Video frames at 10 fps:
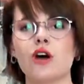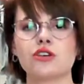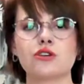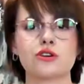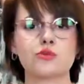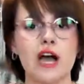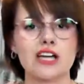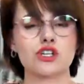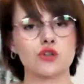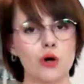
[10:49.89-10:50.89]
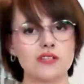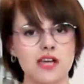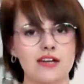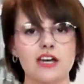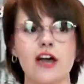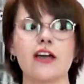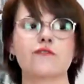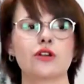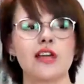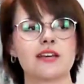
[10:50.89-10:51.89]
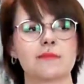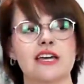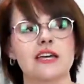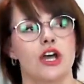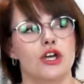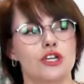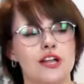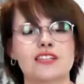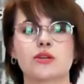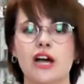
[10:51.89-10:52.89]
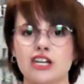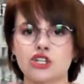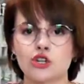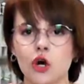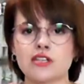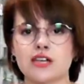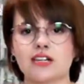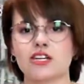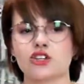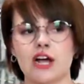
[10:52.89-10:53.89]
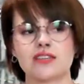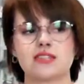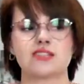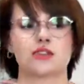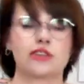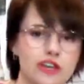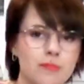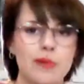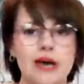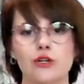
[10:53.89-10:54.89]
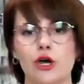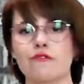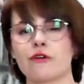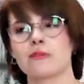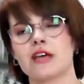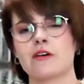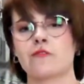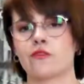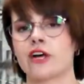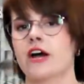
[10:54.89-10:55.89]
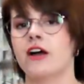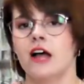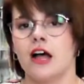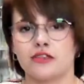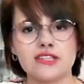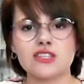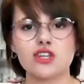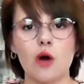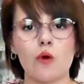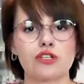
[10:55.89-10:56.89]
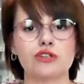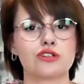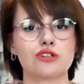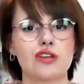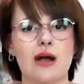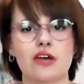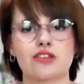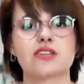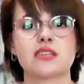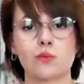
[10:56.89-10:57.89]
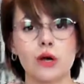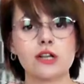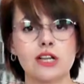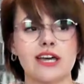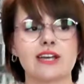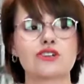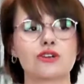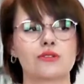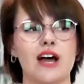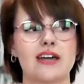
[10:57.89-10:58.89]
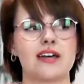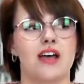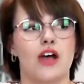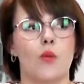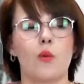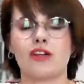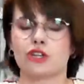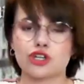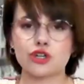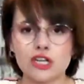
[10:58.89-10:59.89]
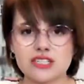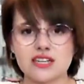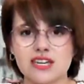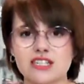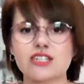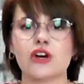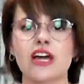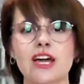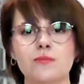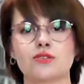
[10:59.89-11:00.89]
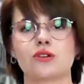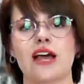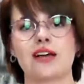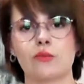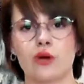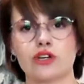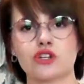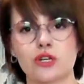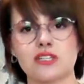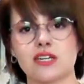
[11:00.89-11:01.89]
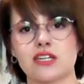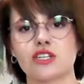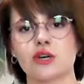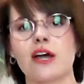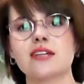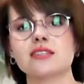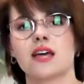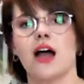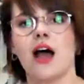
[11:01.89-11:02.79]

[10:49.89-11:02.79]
one that you could wear shorts under. If you're like me, you like to wear shorts under your dresses so that you can bend over and be a bit freer. This is not one you can do that with because it will cling to like where your shorts dig into your hips or like where your shorts dig into your waist.